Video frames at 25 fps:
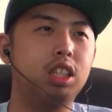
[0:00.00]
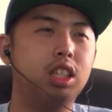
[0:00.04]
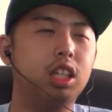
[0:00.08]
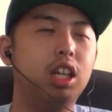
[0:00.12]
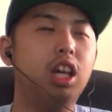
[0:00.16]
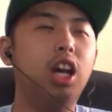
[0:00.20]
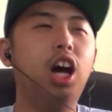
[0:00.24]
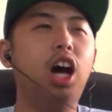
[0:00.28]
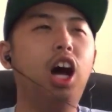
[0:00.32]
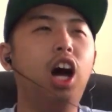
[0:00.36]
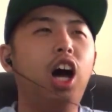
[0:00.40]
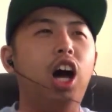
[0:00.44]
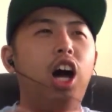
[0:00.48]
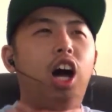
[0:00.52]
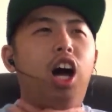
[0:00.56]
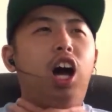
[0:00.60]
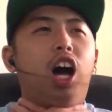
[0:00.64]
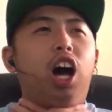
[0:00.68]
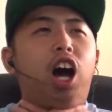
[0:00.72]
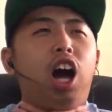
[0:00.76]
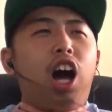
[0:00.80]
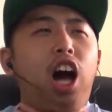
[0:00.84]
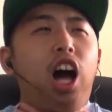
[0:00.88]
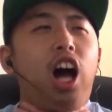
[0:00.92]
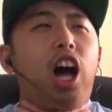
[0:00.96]
Oh!
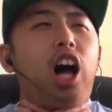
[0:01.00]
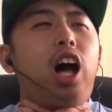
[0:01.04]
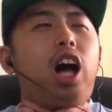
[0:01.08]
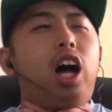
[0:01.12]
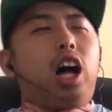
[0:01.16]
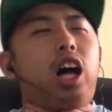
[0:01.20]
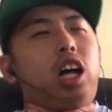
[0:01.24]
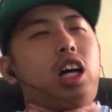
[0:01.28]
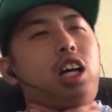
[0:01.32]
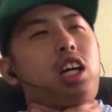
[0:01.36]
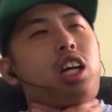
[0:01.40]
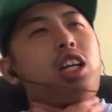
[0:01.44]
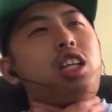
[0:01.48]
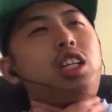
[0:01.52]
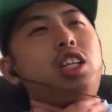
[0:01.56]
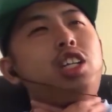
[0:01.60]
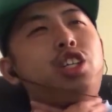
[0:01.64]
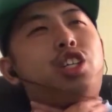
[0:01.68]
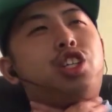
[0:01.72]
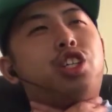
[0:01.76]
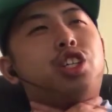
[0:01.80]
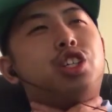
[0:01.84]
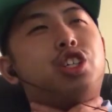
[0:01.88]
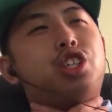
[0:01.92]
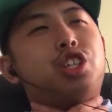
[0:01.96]
And
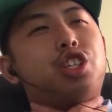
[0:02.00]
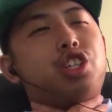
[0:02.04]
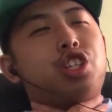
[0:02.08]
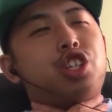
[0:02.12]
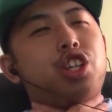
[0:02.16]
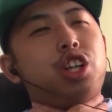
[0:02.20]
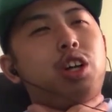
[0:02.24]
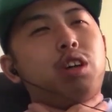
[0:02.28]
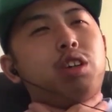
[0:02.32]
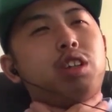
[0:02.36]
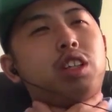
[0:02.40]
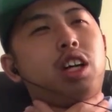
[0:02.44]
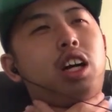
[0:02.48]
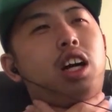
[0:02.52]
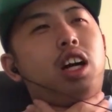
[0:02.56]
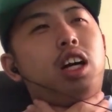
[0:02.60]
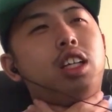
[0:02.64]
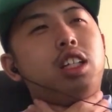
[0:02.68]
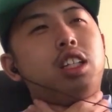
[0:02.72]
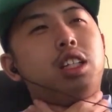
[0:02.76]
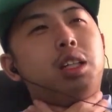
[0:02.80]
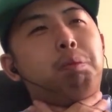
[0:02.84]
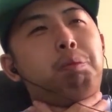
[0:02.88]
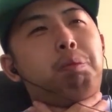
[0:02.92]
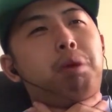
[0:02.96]
he choke on the